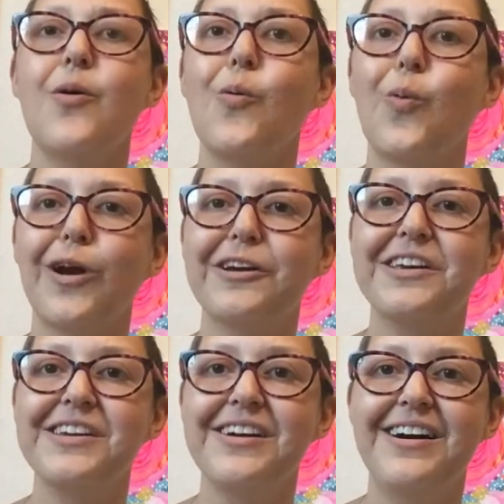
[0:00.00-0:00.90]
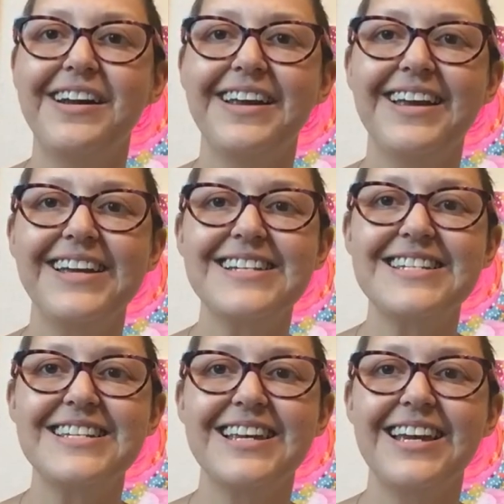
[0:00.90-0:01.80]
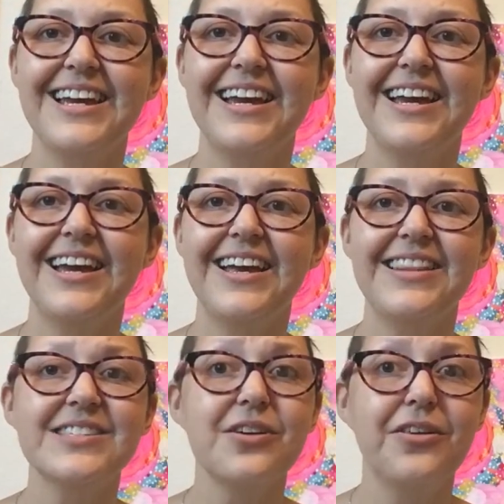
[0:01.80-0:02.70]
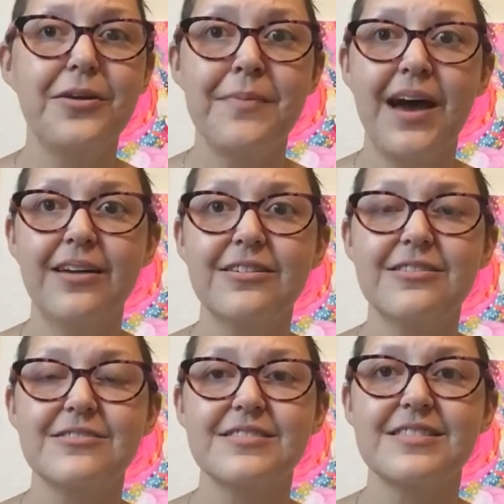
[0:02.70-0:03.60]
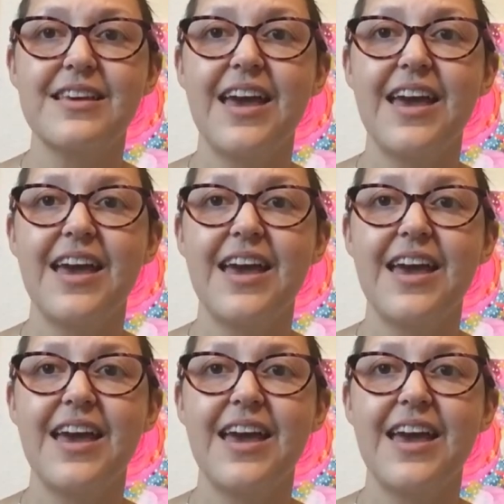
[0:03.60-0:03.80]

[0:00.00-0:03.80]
working on it, that's all that matters.